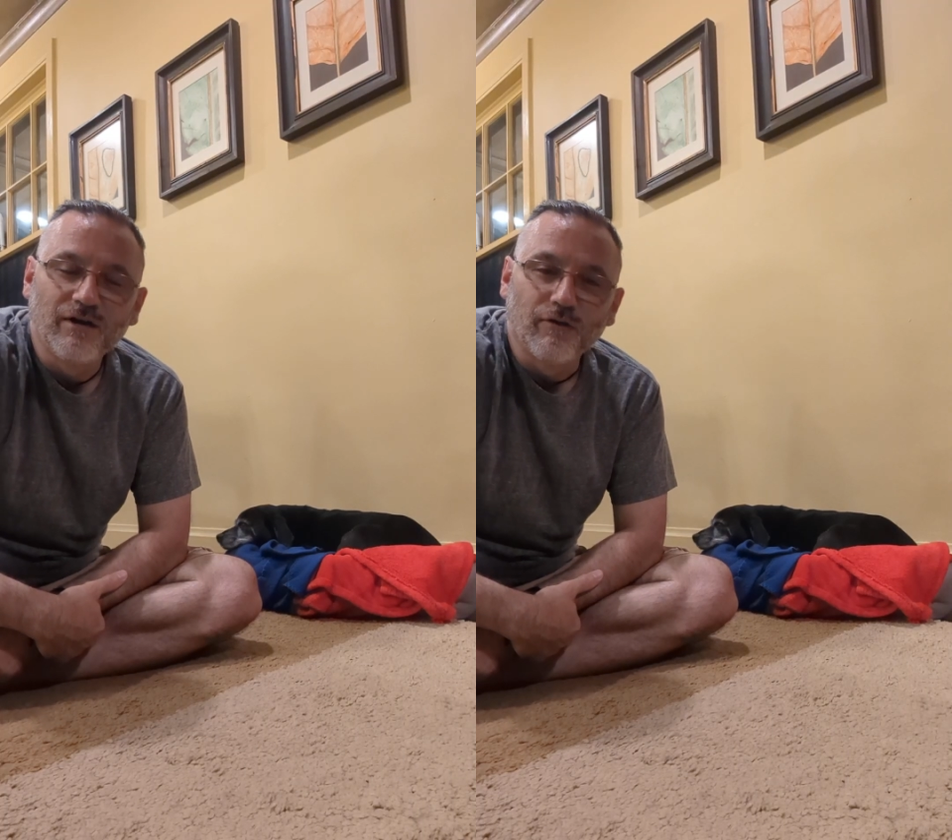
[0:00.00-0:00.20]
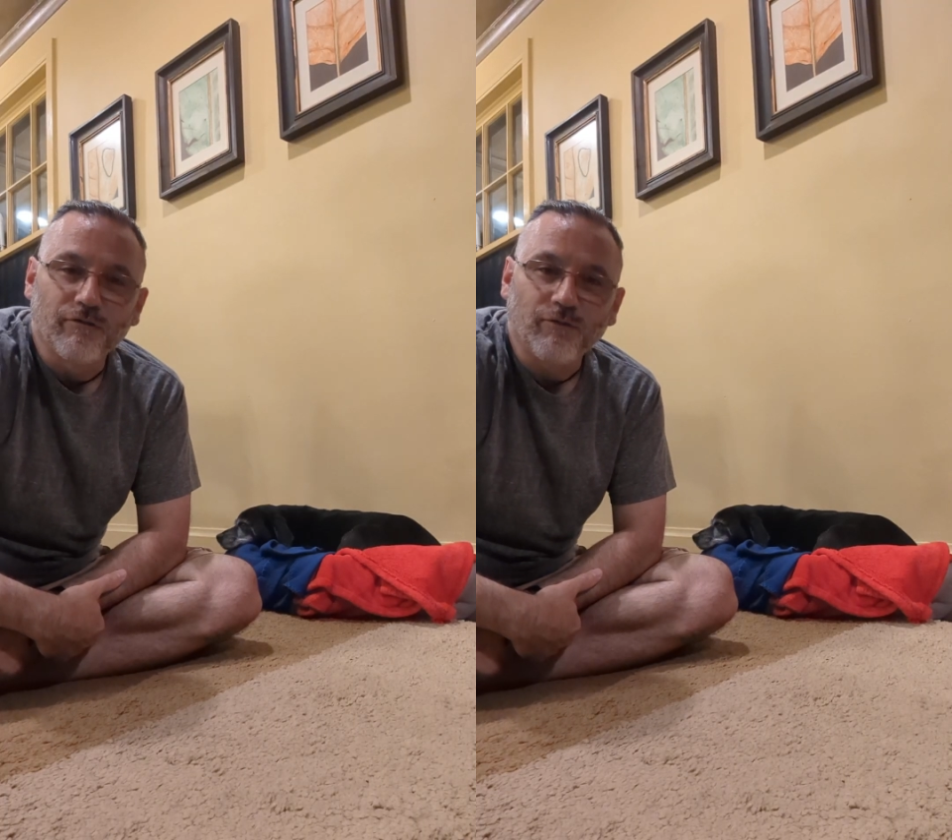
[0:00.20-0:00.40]

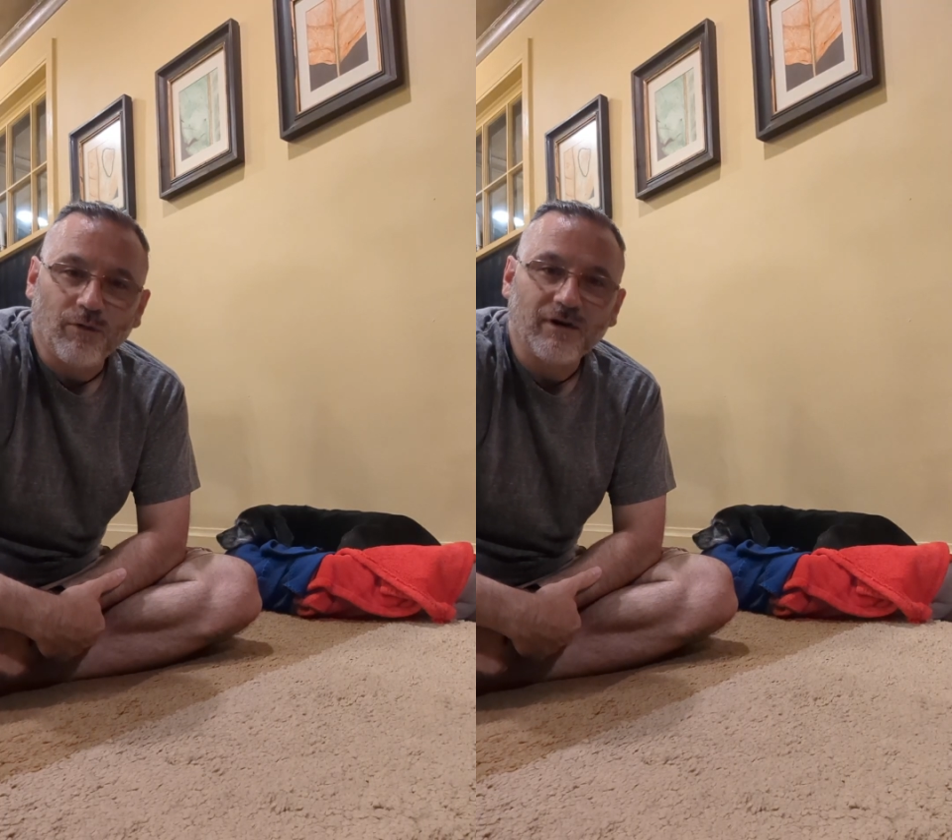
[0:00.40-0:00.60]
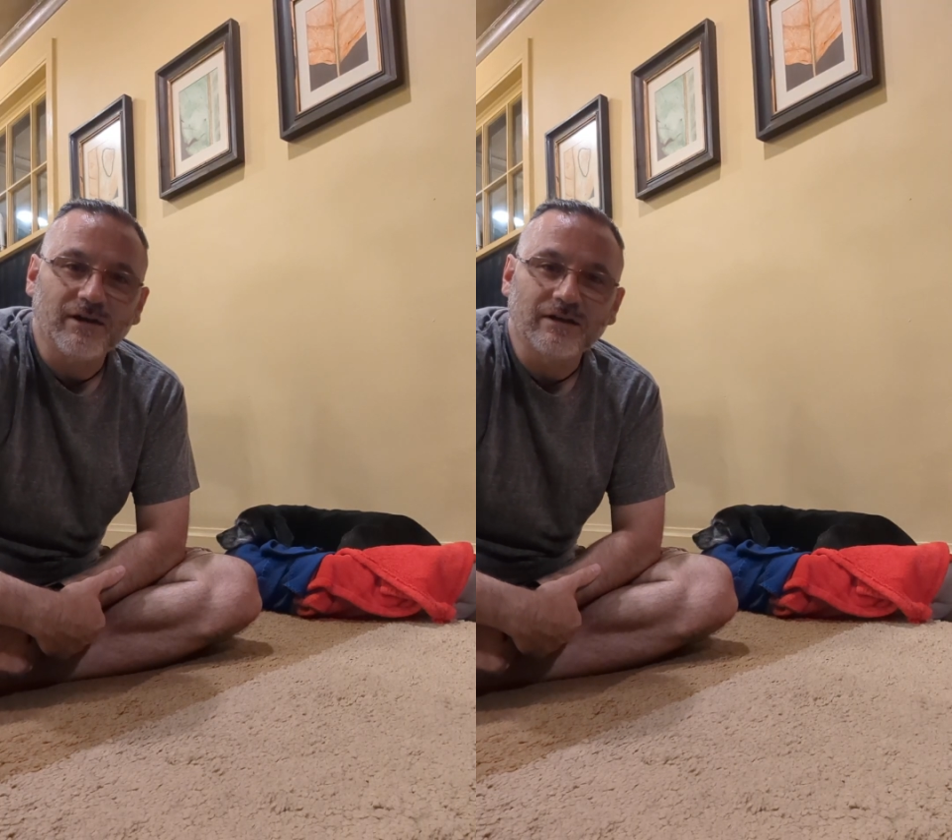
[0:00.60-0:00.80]

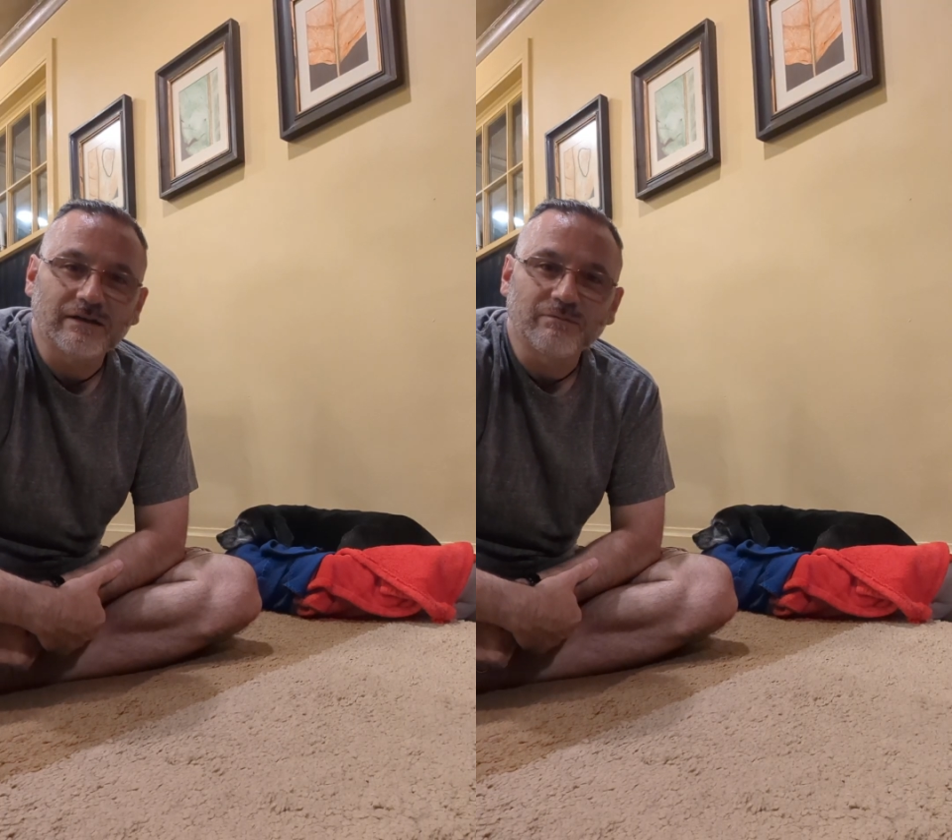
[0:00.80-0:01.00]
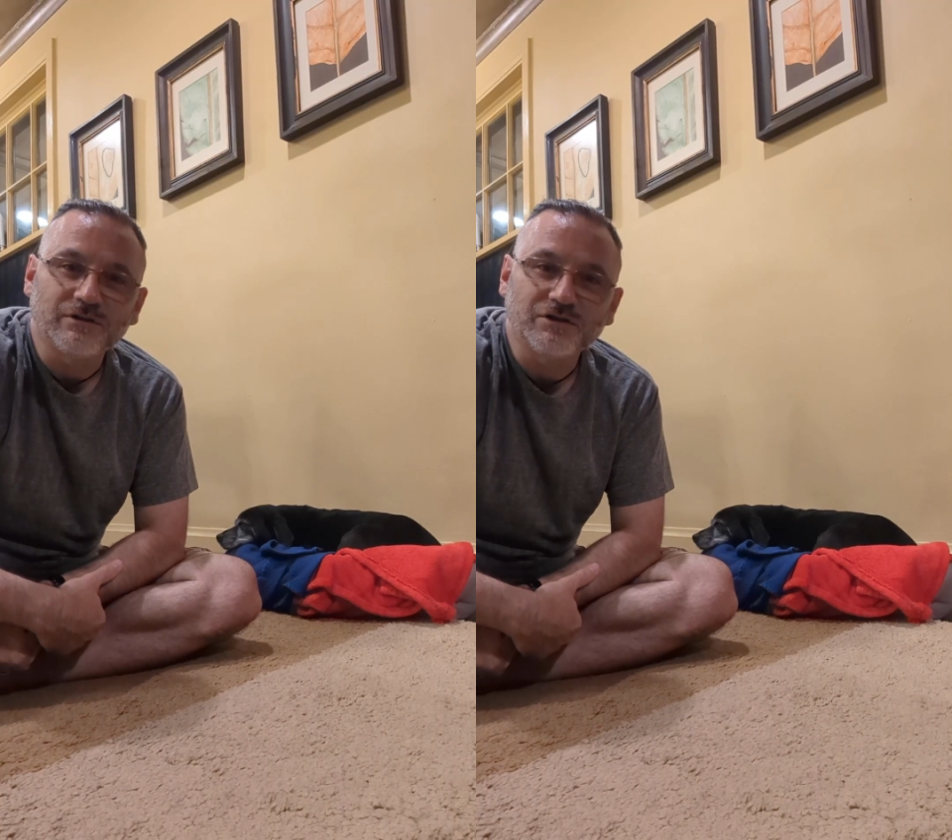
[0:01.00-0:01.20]
for
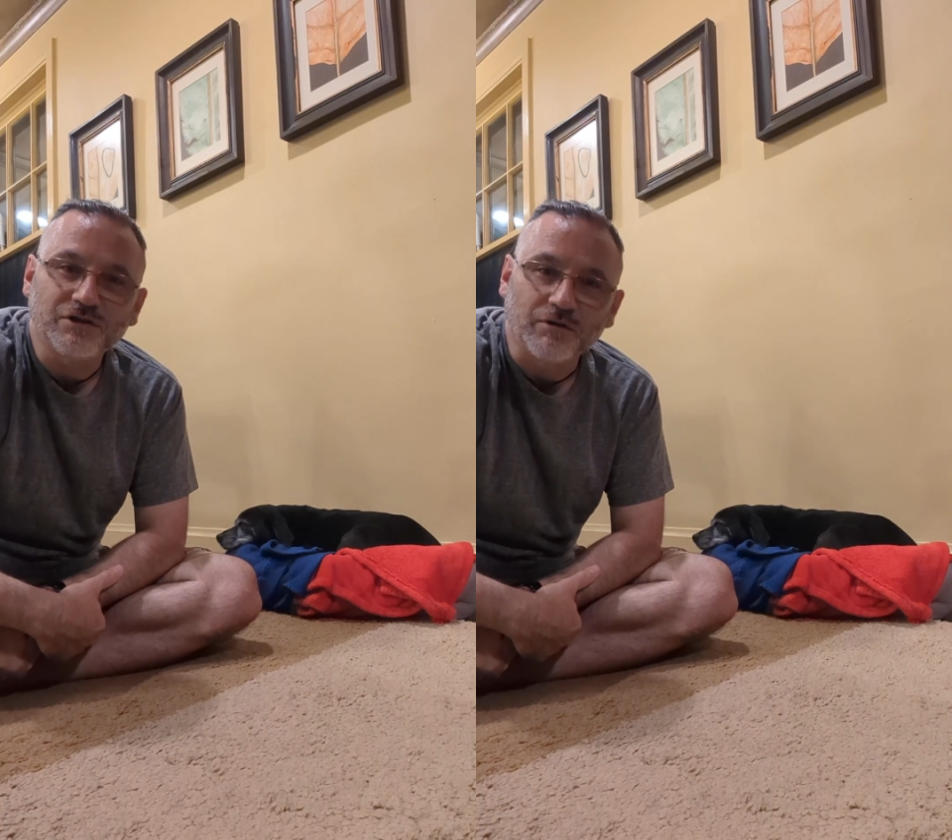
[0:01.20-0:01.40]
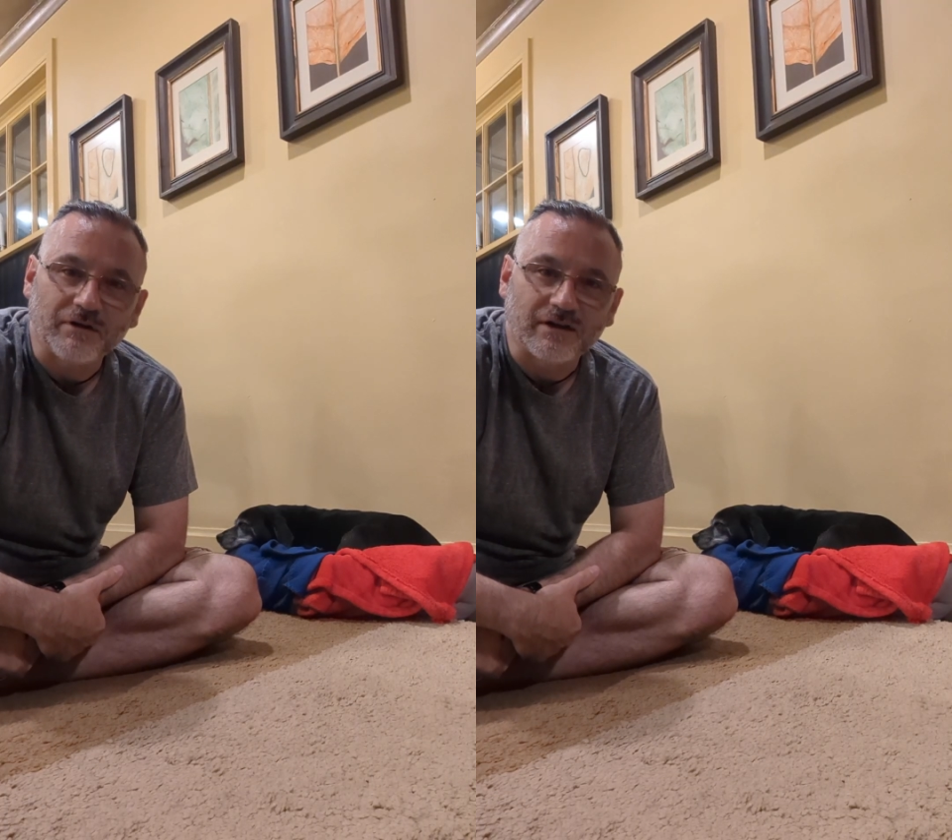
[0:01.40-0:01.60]
him to
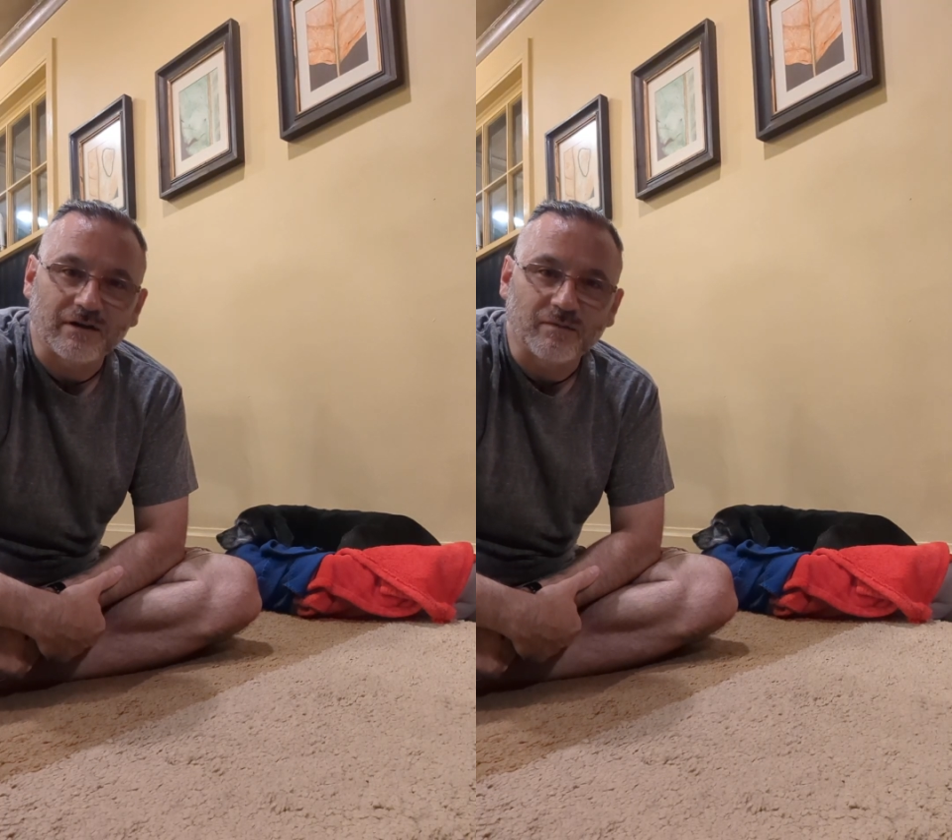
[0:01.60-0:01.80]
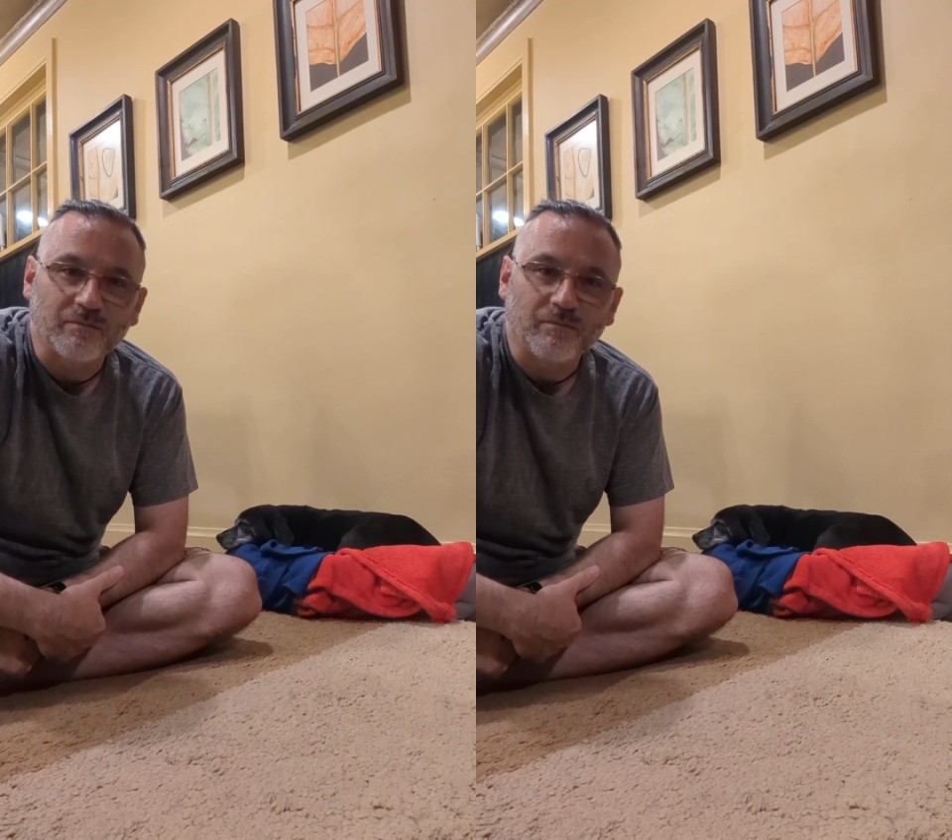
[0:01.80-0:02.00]
show
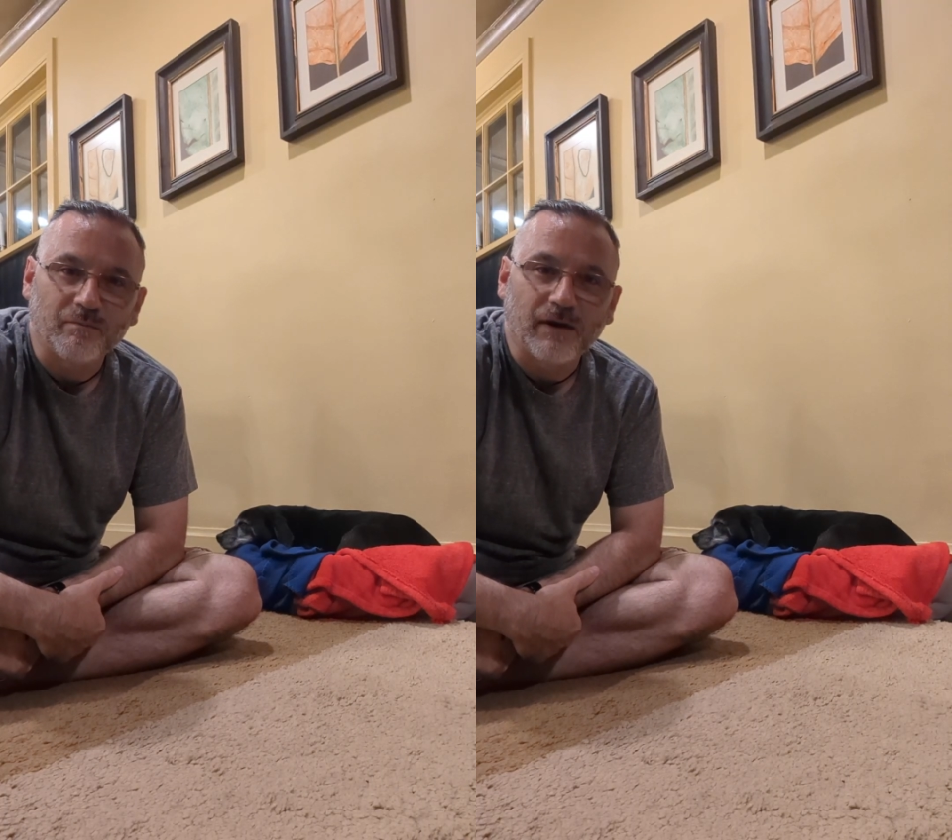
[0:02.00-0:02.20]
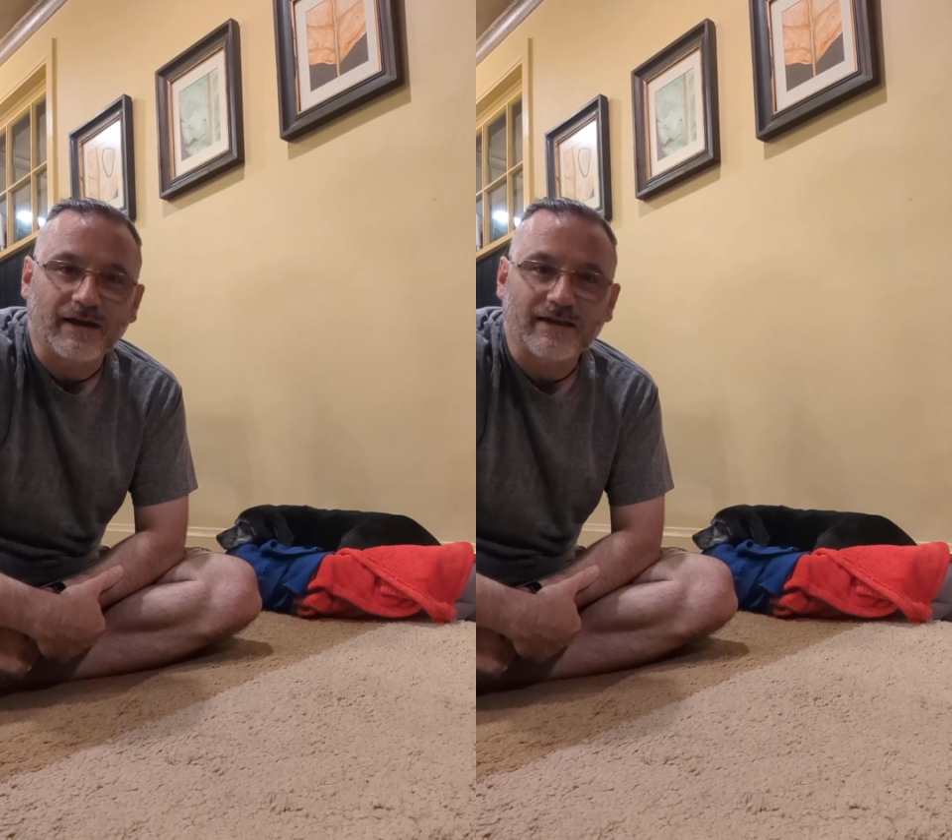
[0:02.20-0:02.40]
him my